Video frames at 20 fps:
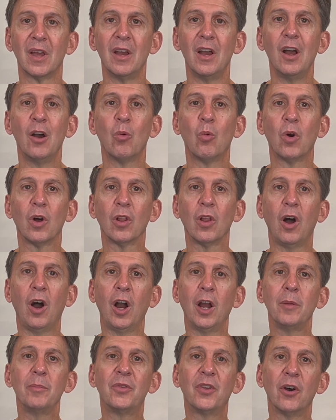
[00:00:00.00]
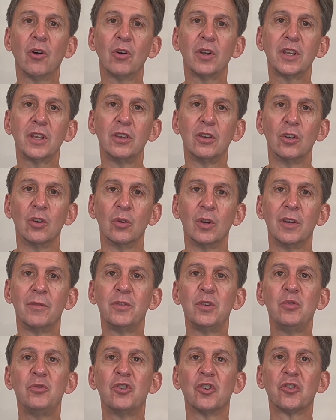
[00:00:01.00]
Well, I'm telling you, if
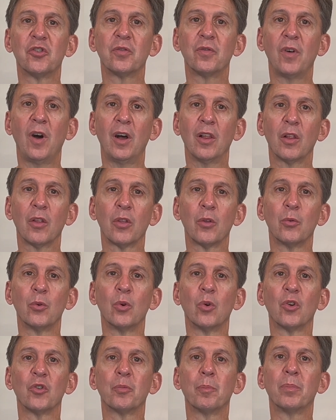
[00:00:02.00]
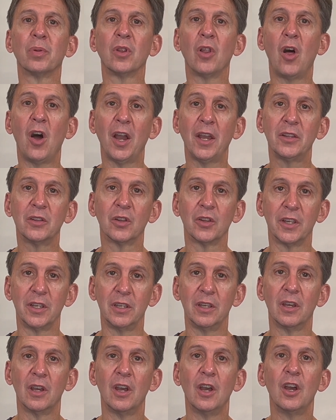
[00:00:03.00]
you just follow the rules blindly,
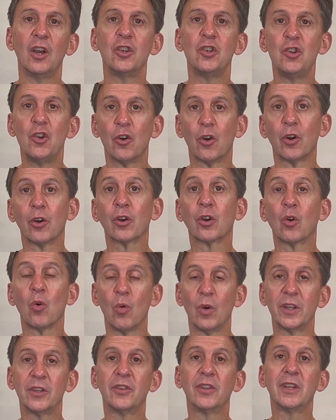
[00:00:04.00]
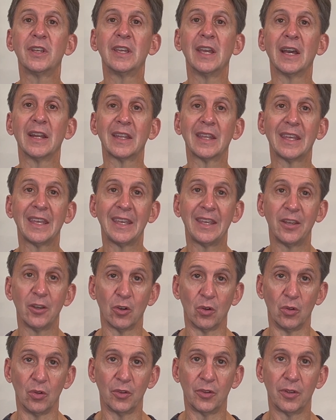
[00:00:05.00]
you're going to get
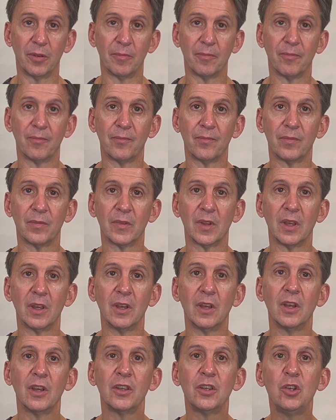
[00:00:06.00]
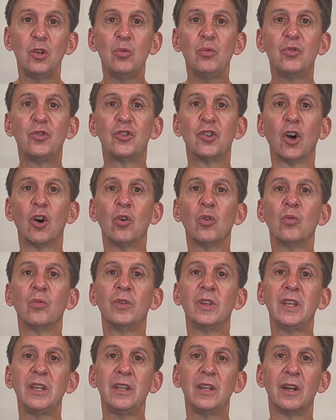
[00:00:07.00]
killed. You don't
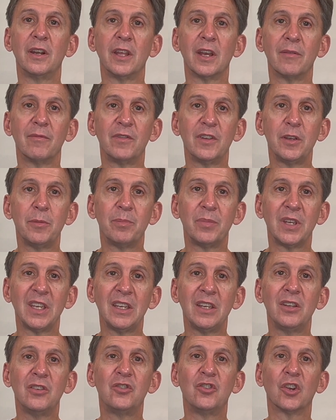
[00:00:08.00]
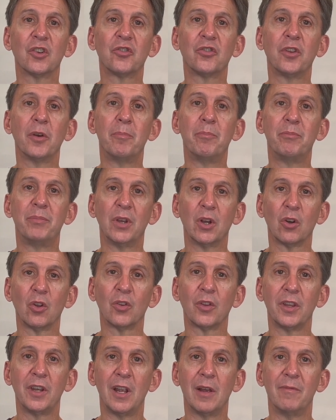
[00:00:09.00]
need an MVP just to build
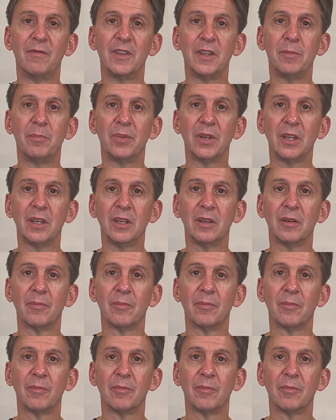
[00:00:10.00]
an MVP.